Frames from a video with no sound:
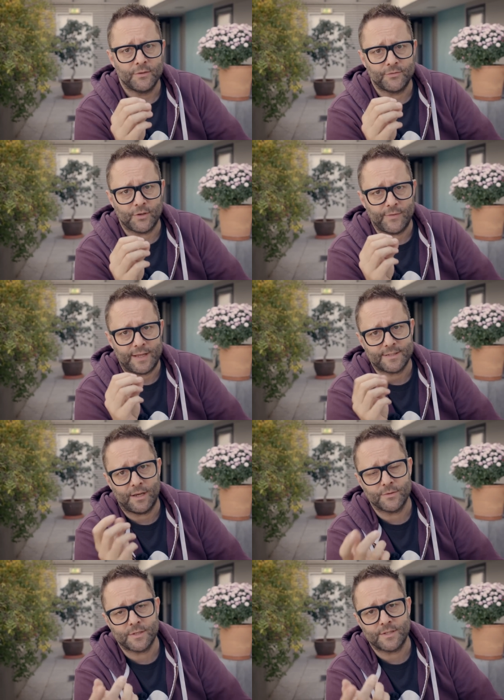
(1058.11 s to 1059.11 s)
So that
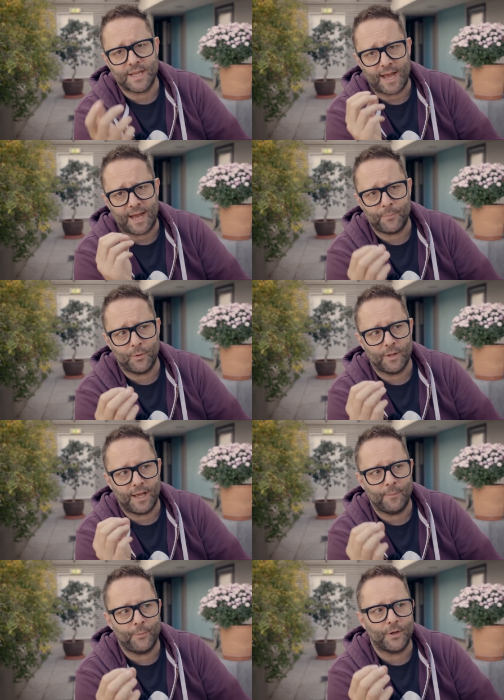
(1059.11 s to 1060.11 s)
tells us the Apple
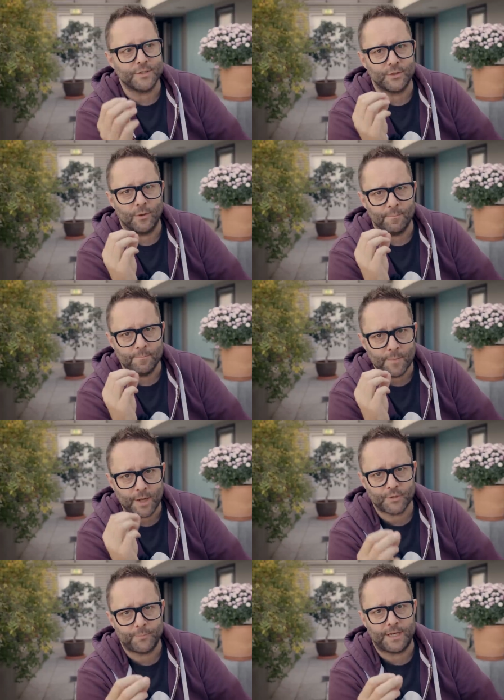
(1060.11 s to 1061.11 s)
AirPods do a
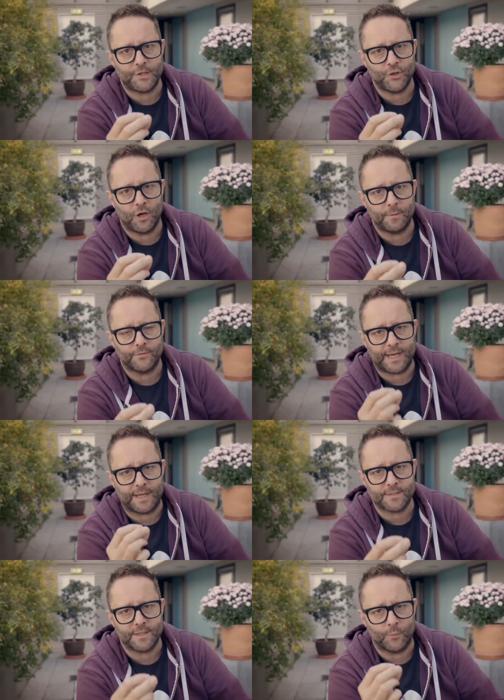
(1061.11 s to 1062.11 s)
much better job of
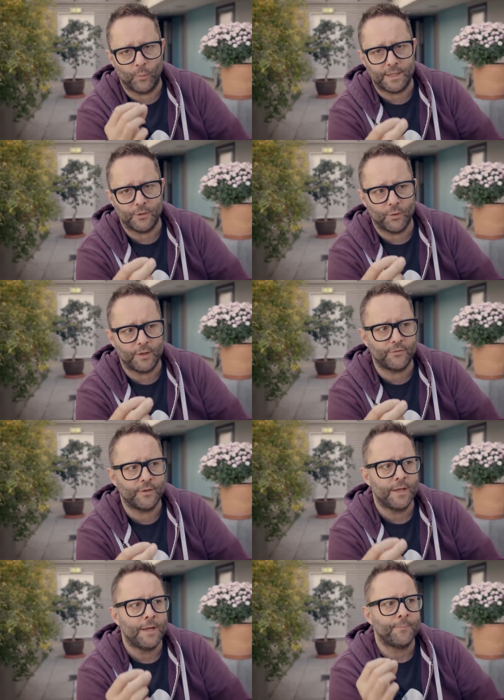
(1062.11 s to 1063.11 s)
cancelling wind noise.